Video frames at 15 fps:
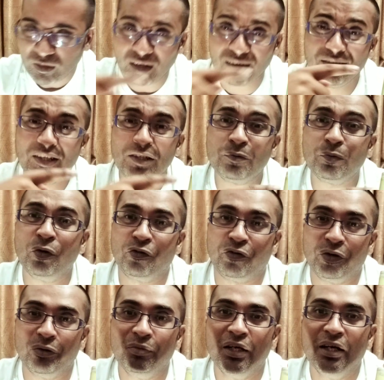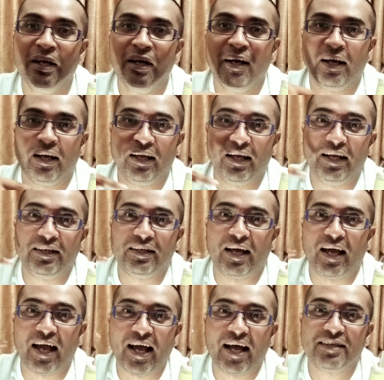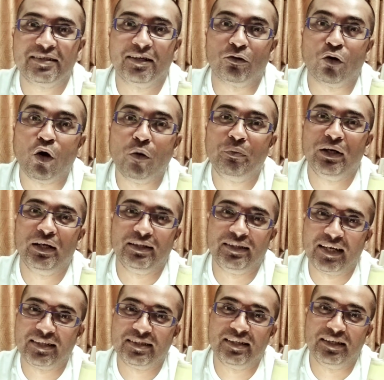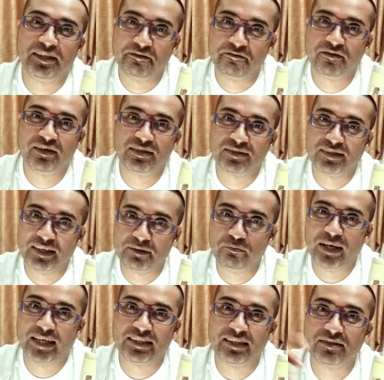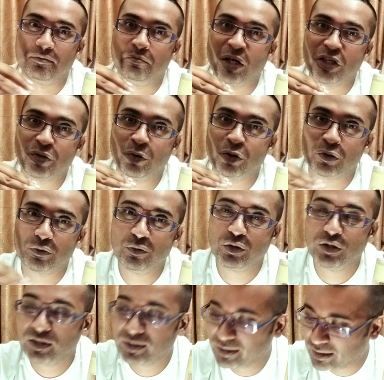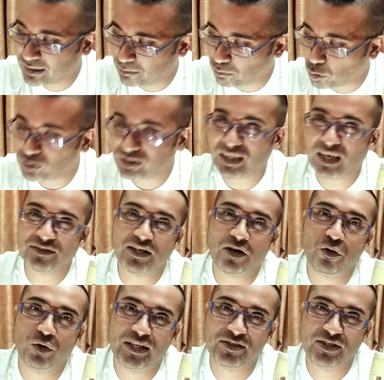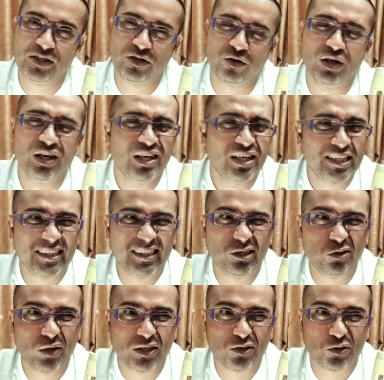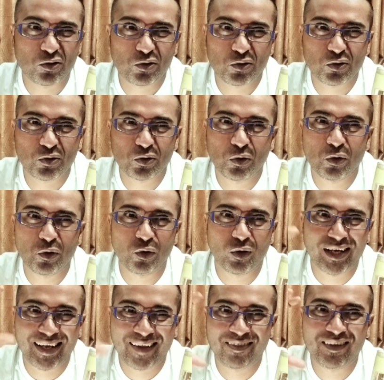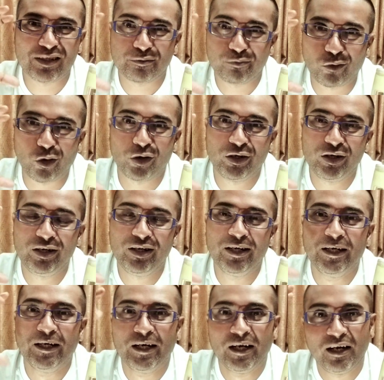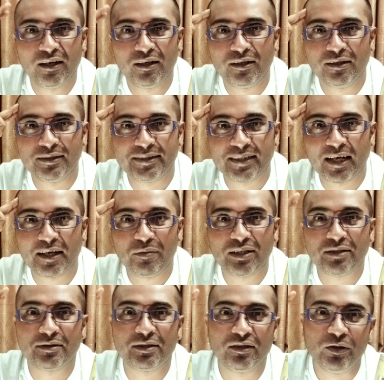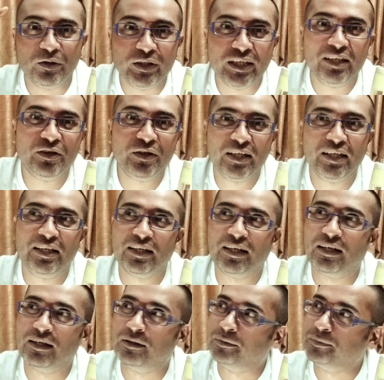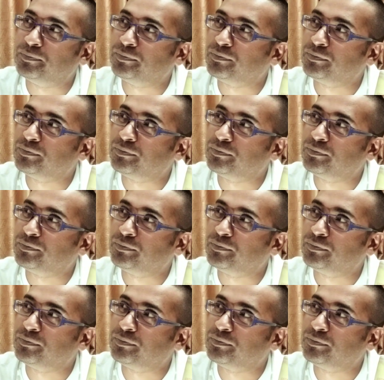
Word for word: this perfume it has that opening that is the difference it makes it's much more smoother than the both Azzaro and Zino Zino is so at this modern uh, time it's really really um,